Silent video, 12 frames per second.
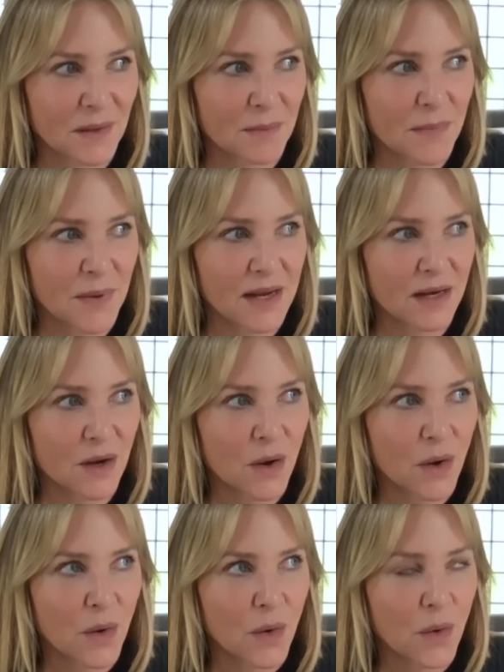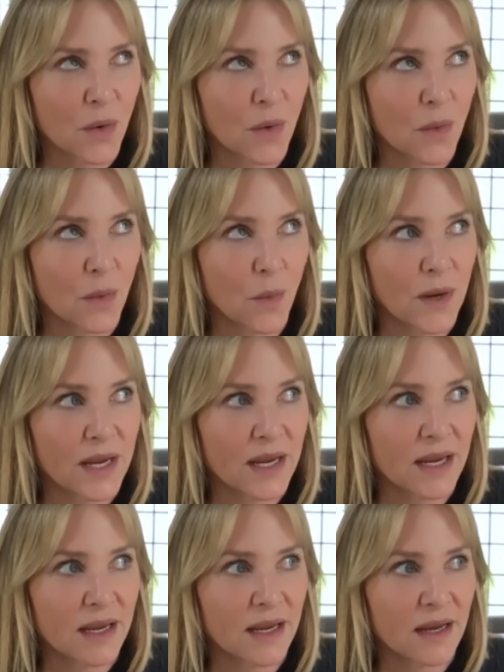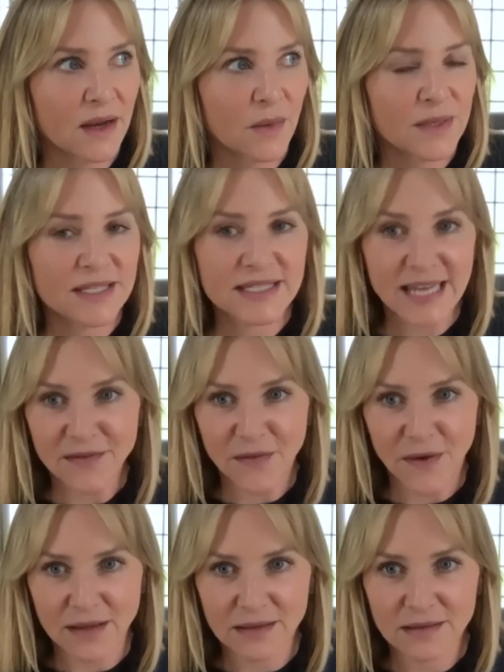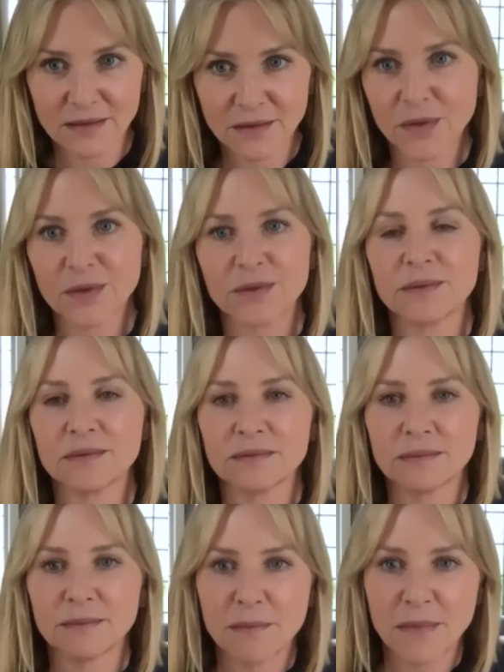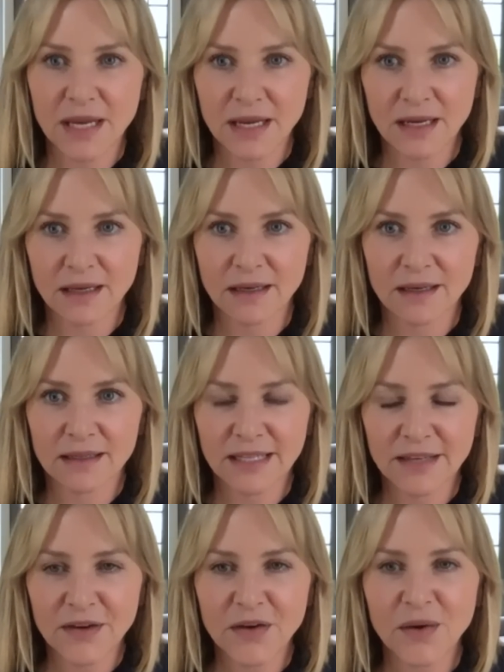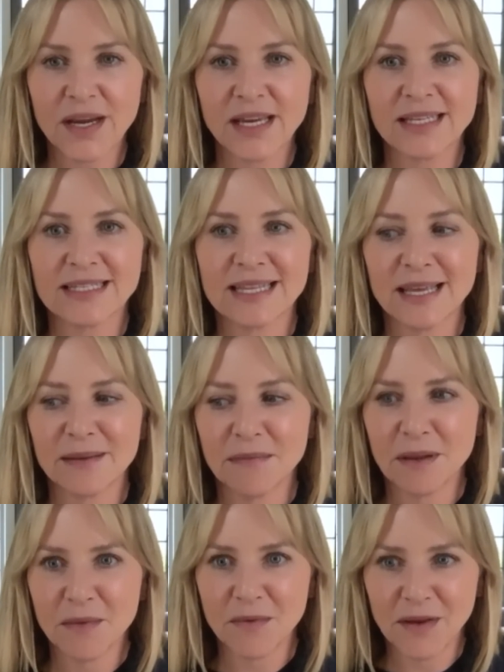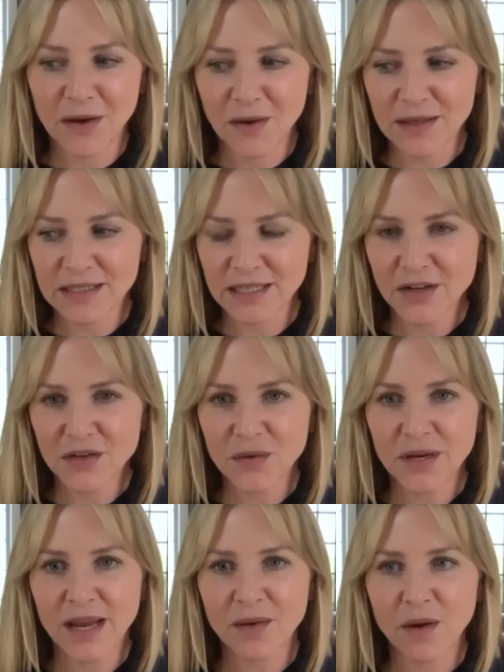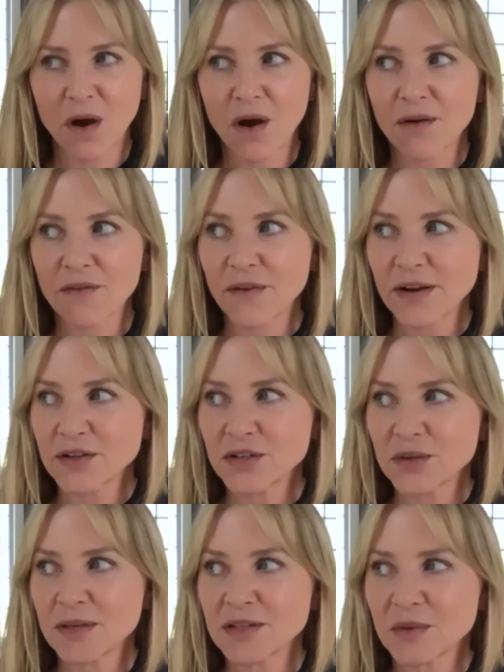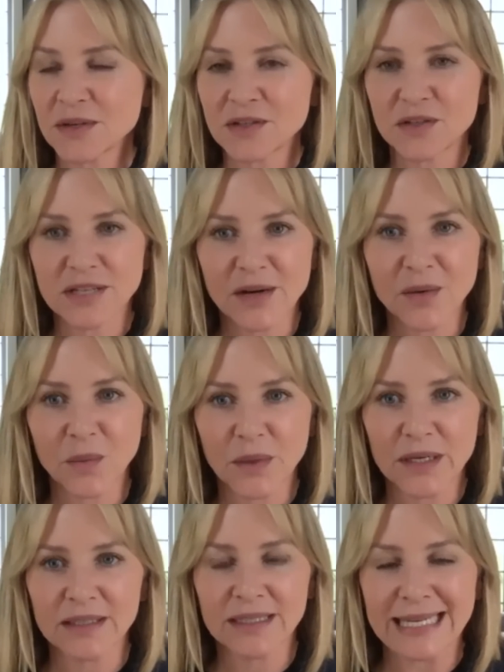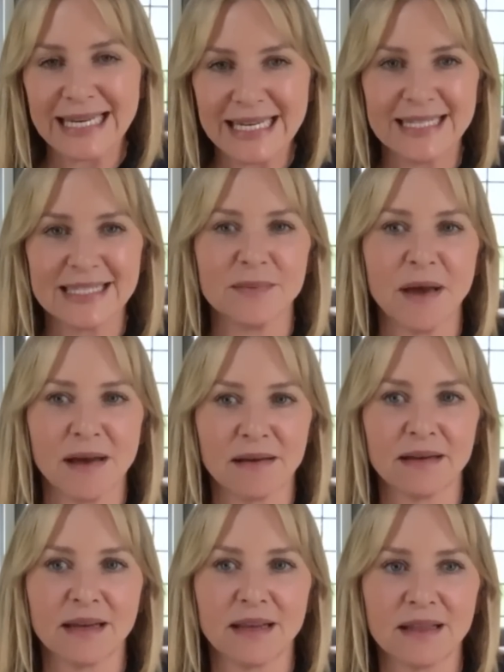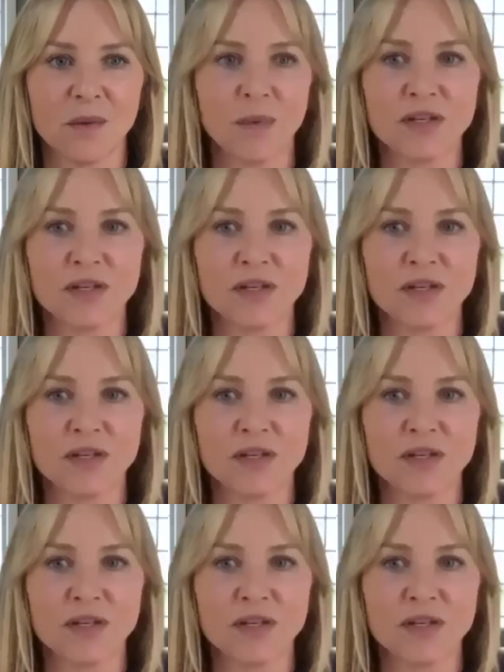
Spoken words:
But we stayed friends through me leaving Gray's and then me moving across the country. And our friendship has always just had a real ease about it in that we